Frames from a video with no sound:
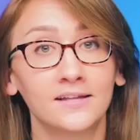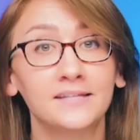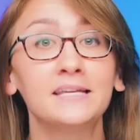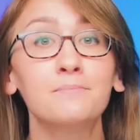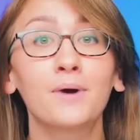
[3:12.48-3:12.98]

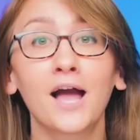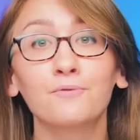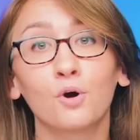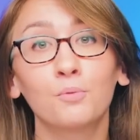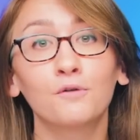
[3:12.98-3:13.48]
the team
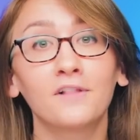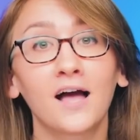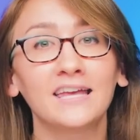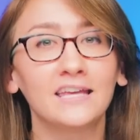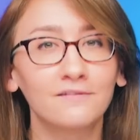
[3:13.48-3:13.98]
behind
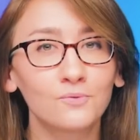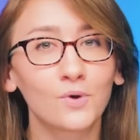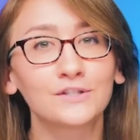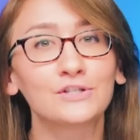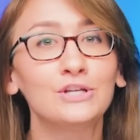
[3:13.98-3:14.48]
RoboFly even
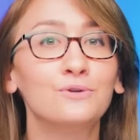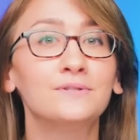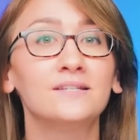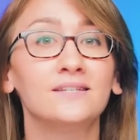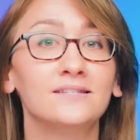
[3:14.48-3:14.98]
wants to
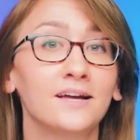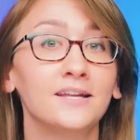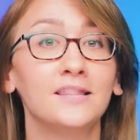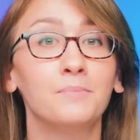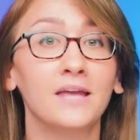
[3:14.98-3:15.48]
use it to
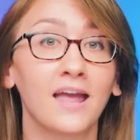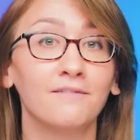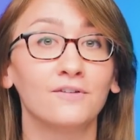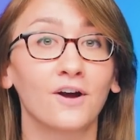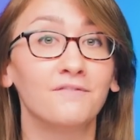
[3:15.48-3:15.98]
study the
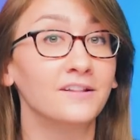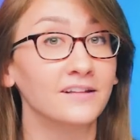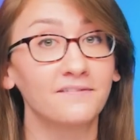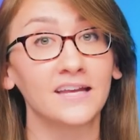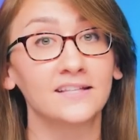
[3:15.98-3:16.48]
behavior of the
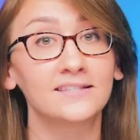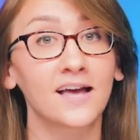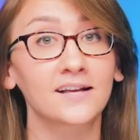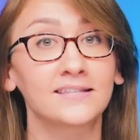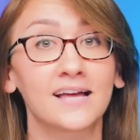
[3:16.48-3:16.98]
living
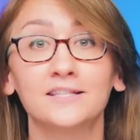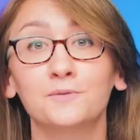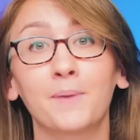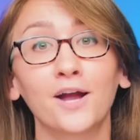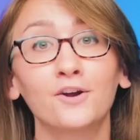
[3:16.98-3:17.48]
insects that
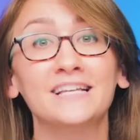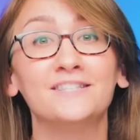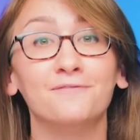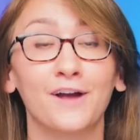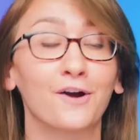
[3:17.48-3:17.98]
inspired
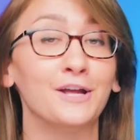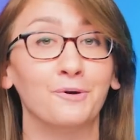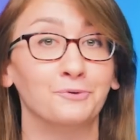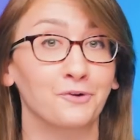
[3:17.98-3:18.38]
its very own